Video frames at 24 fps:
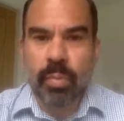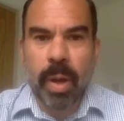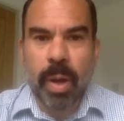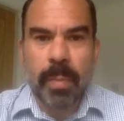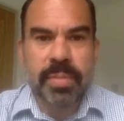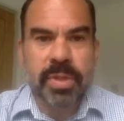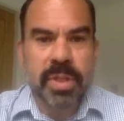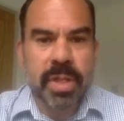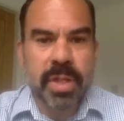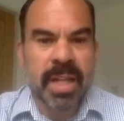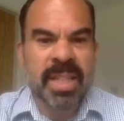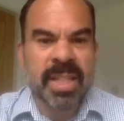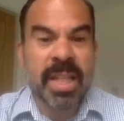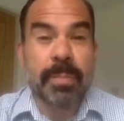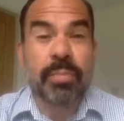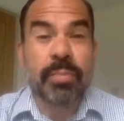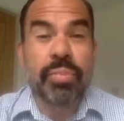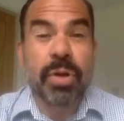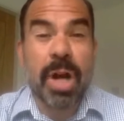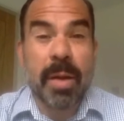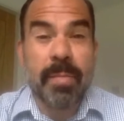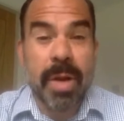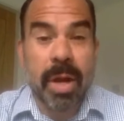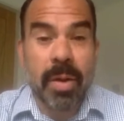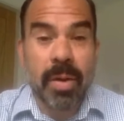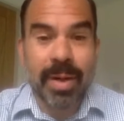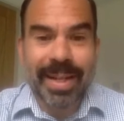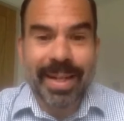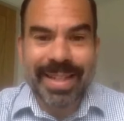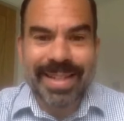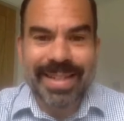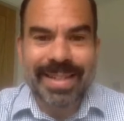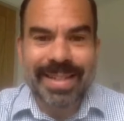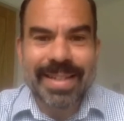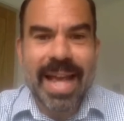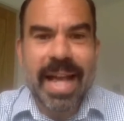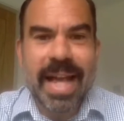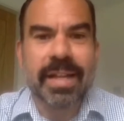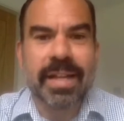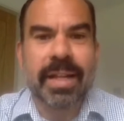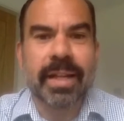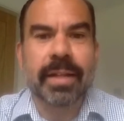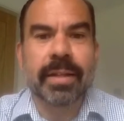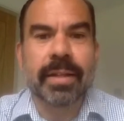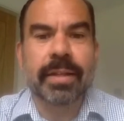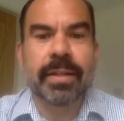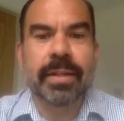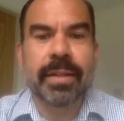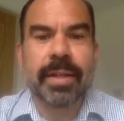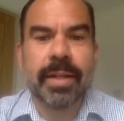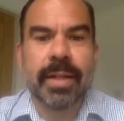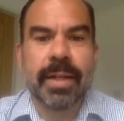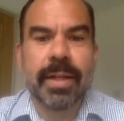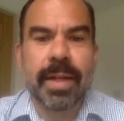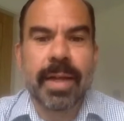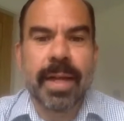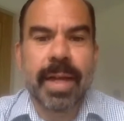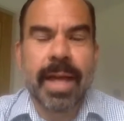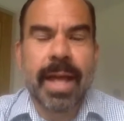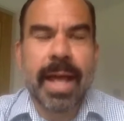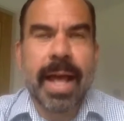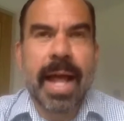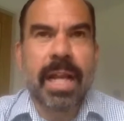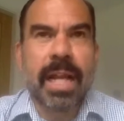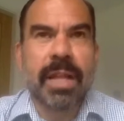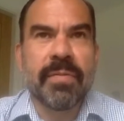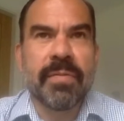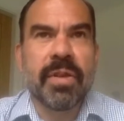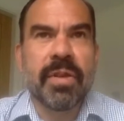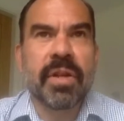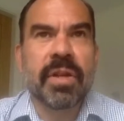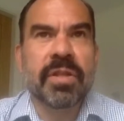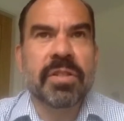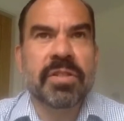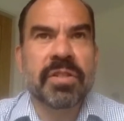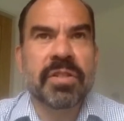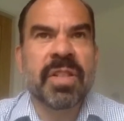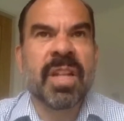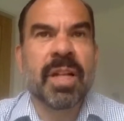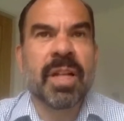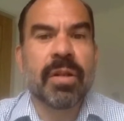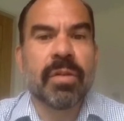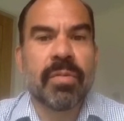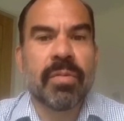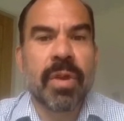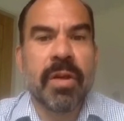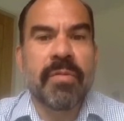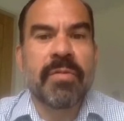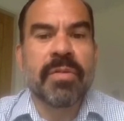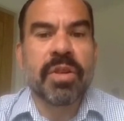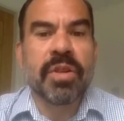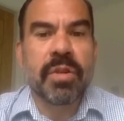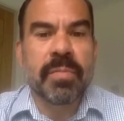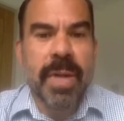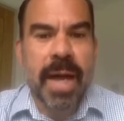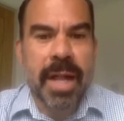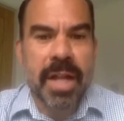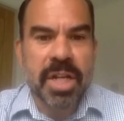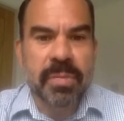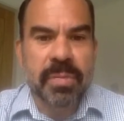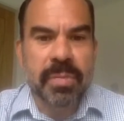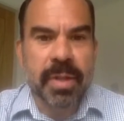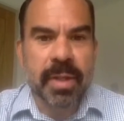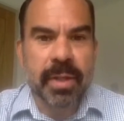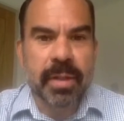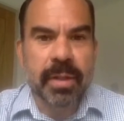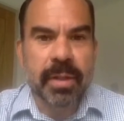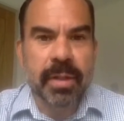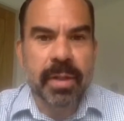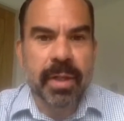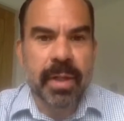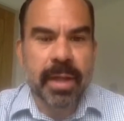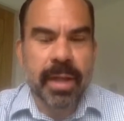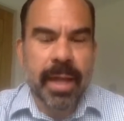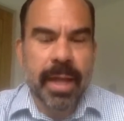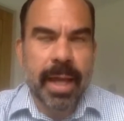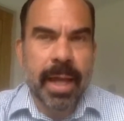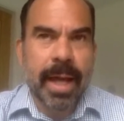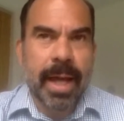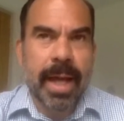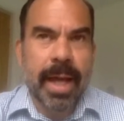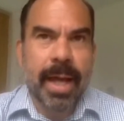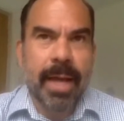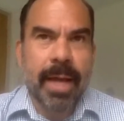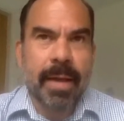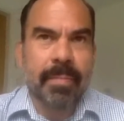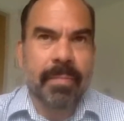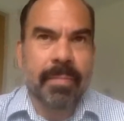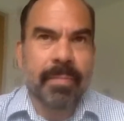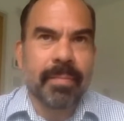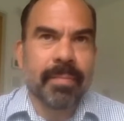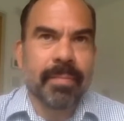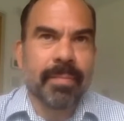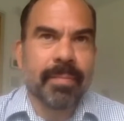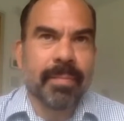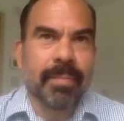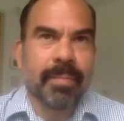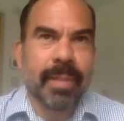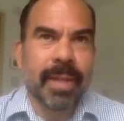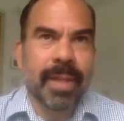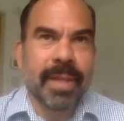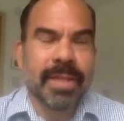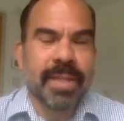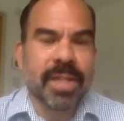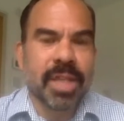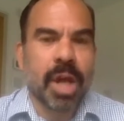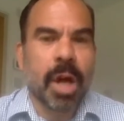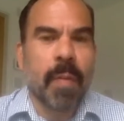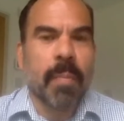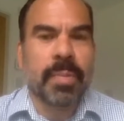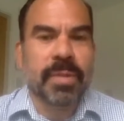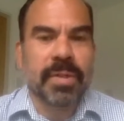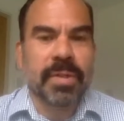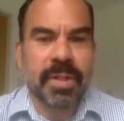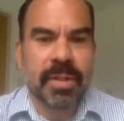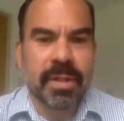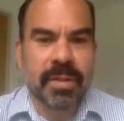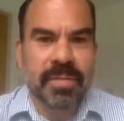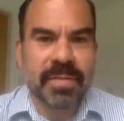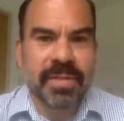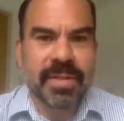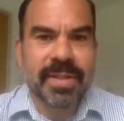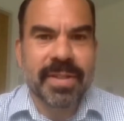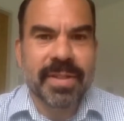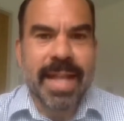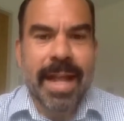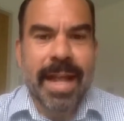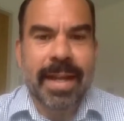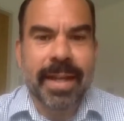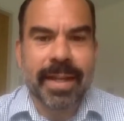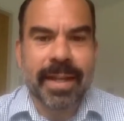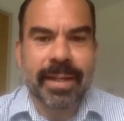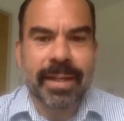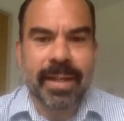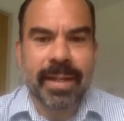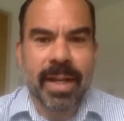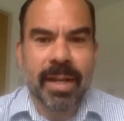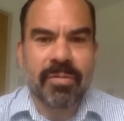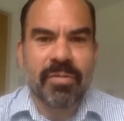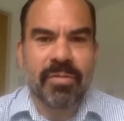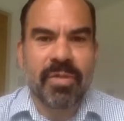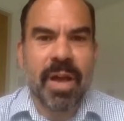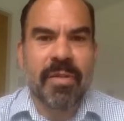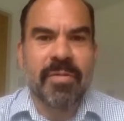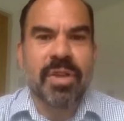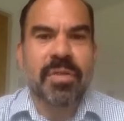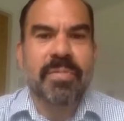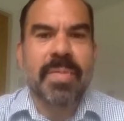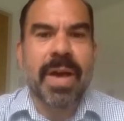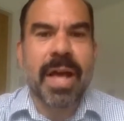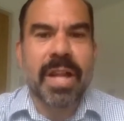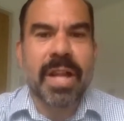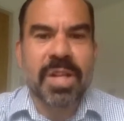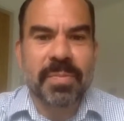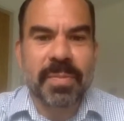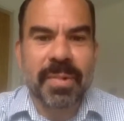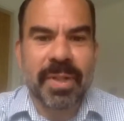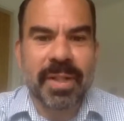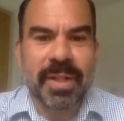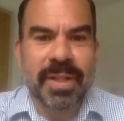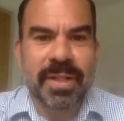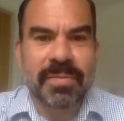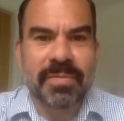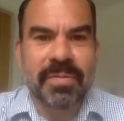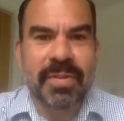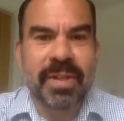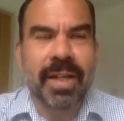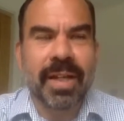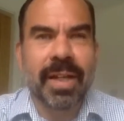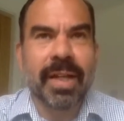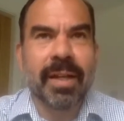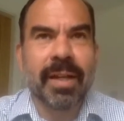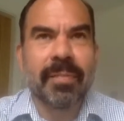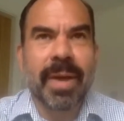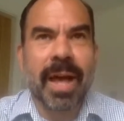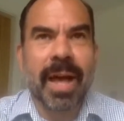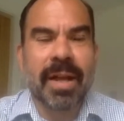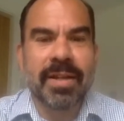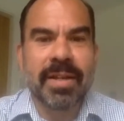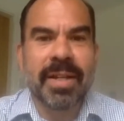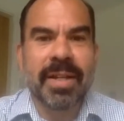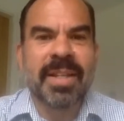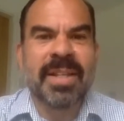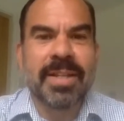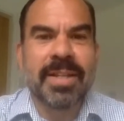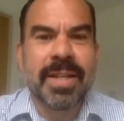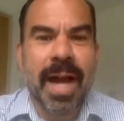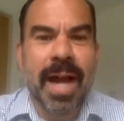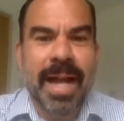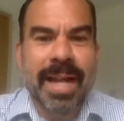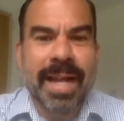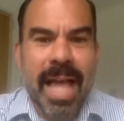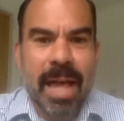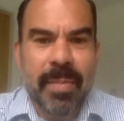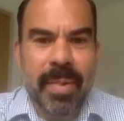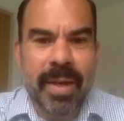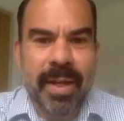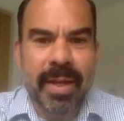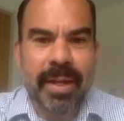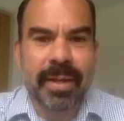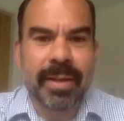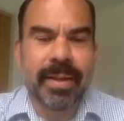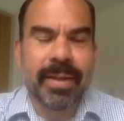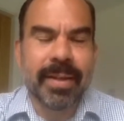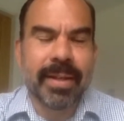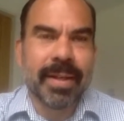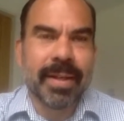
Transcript: The websites are primarily static. And if you consider revenue management um, is the opposite of static. Revenue management is really about dynamic